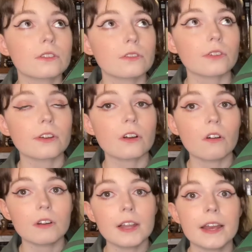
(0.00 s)
So
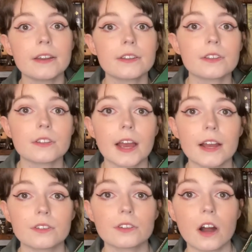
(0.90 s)
Coriolanus
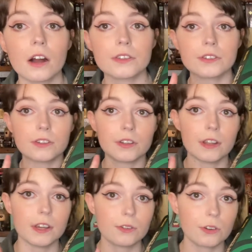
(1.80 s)
has to answer to
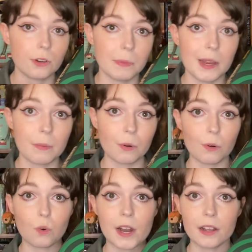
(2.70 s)
these two people
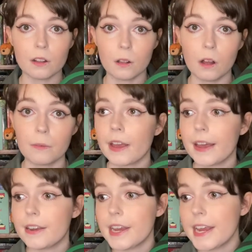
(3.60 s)
quite a lot,
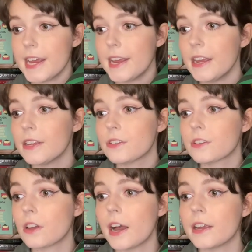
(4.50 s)
and he is
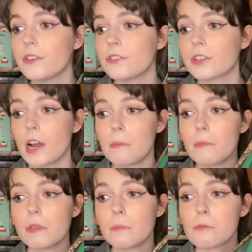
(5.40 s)
assigned to come
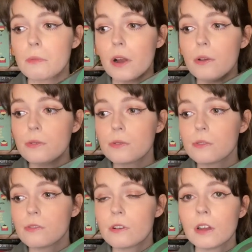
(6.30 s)
up with a
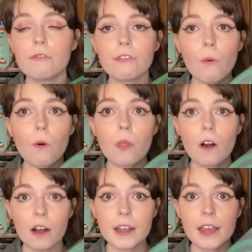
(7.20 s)
proposal for the
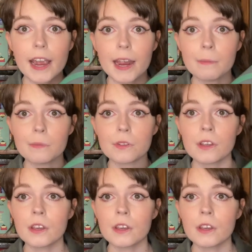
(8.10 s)
Hunger Games,